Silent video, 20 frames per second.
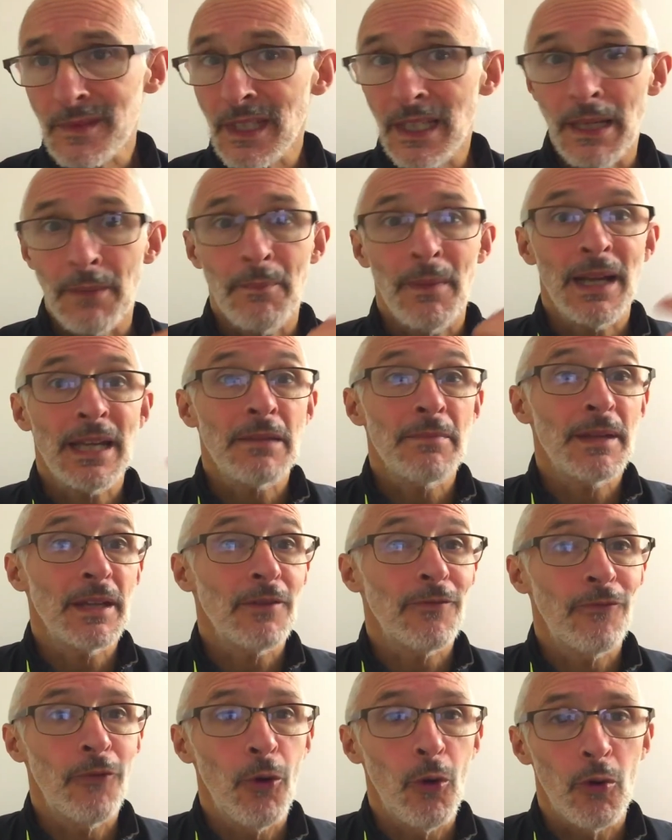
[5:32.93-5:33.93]
It may be
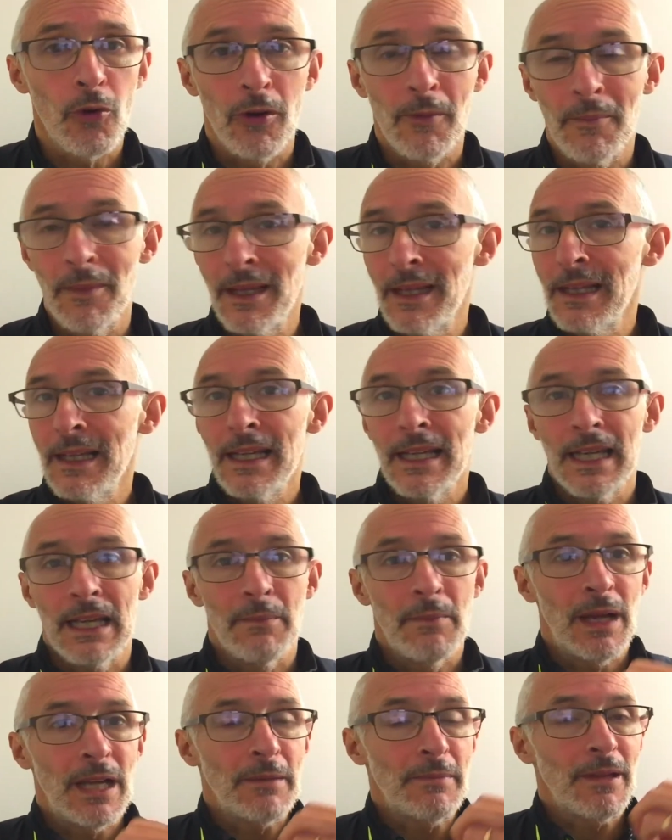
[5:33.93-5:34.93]
a forum,
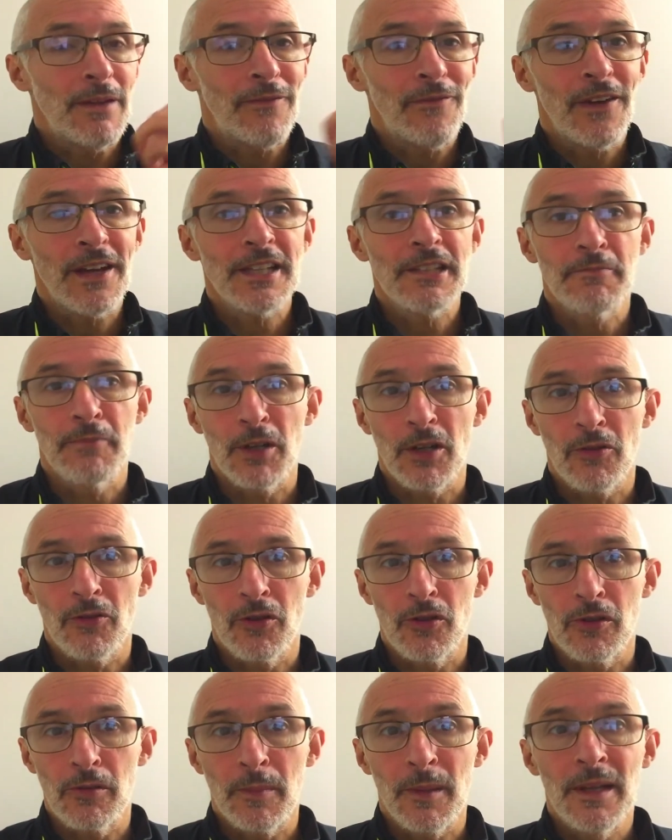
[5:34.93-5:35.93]
it may be a Facebook
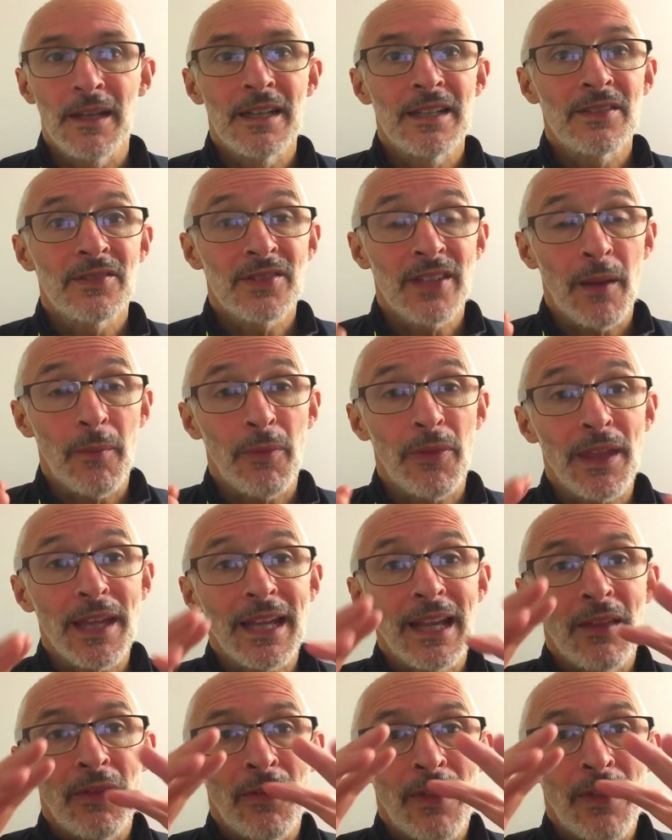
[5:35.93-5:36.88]
group, something